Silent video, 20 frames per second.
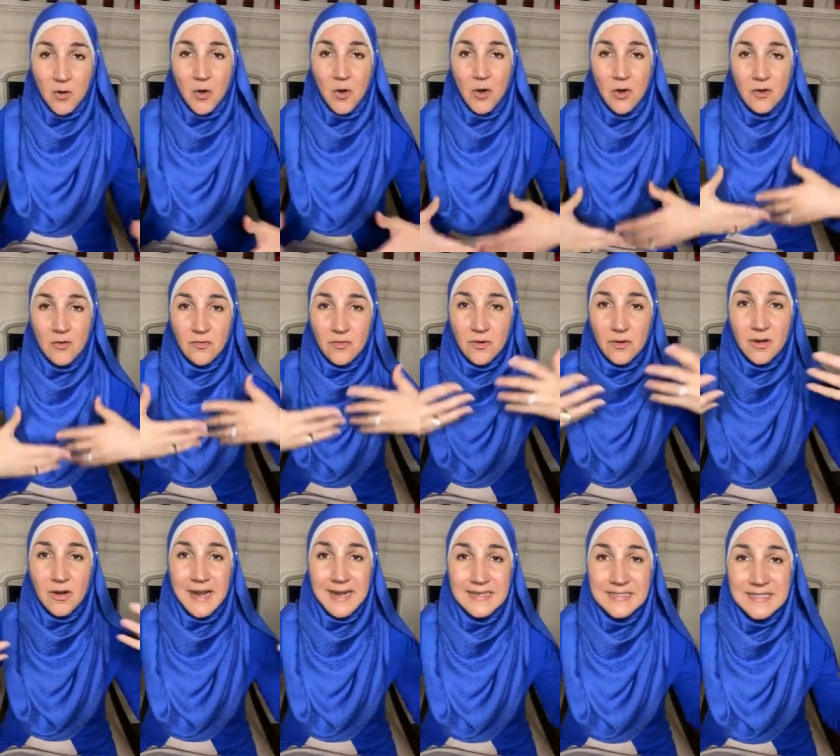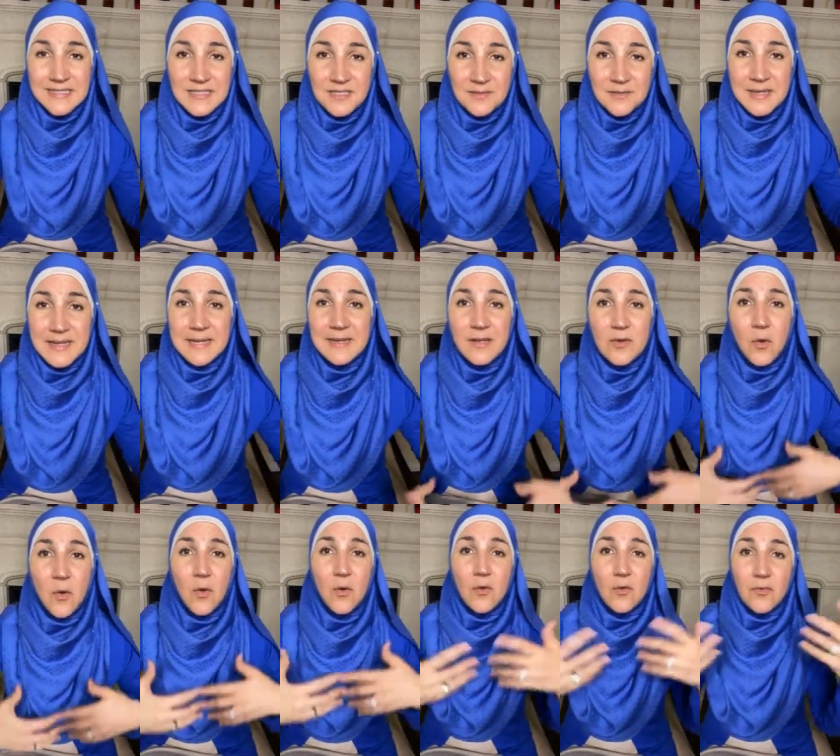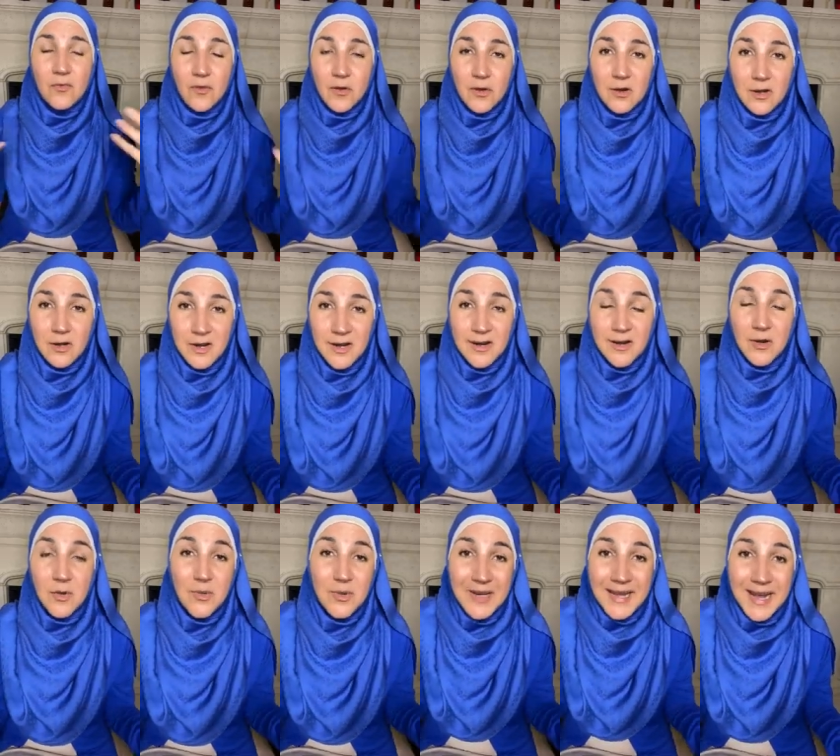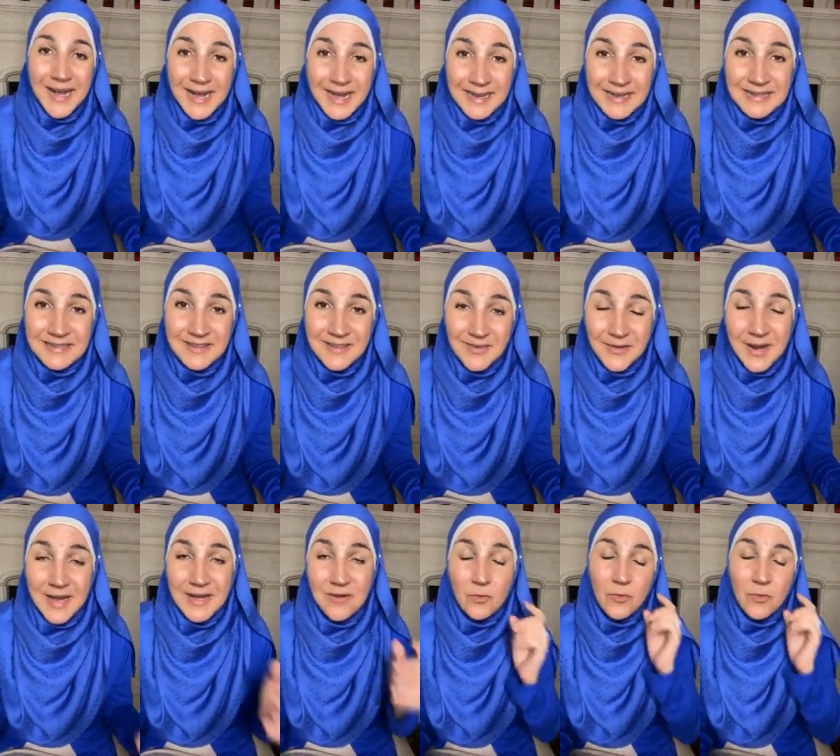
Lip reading: Overestimate and overreact, right?